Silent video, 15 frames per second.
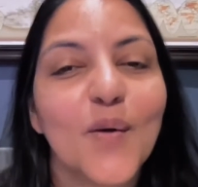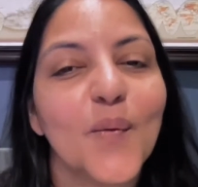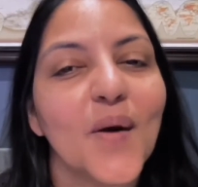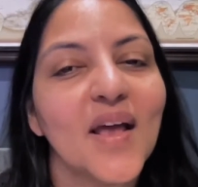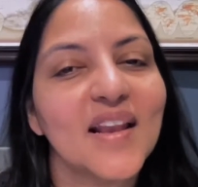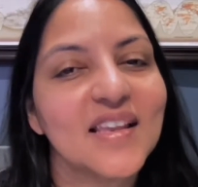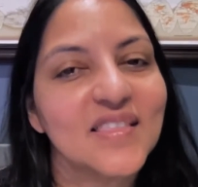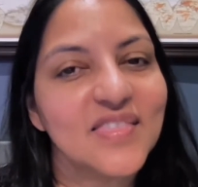
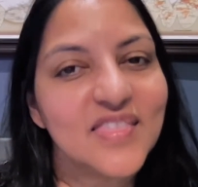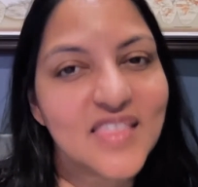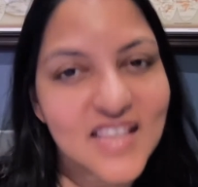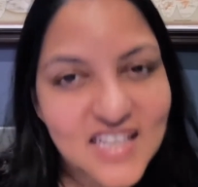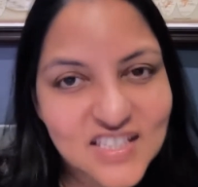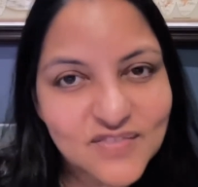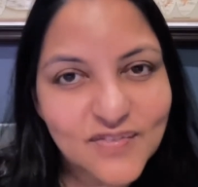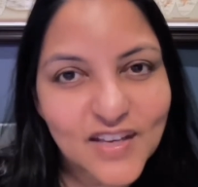Well, in
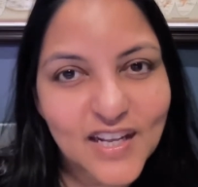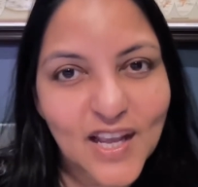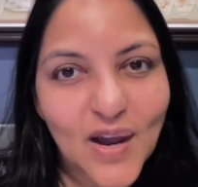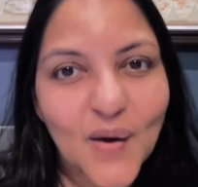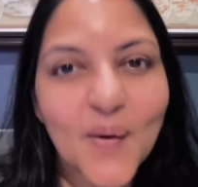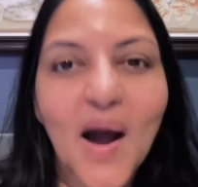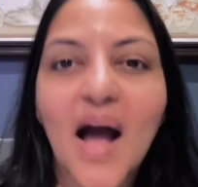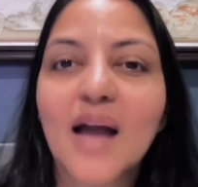this
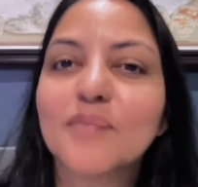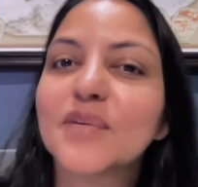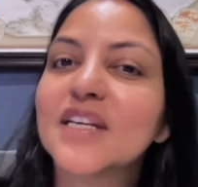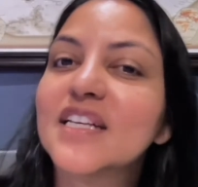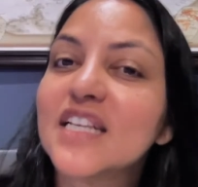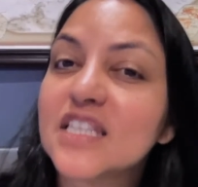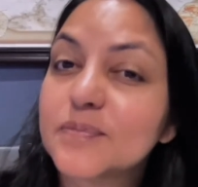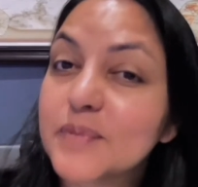video, I'm going
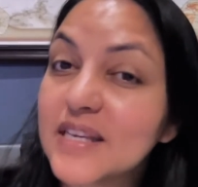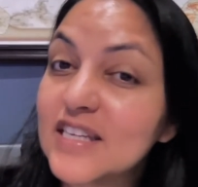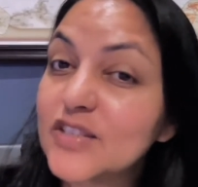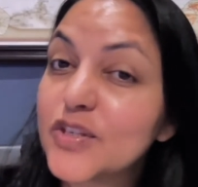to explain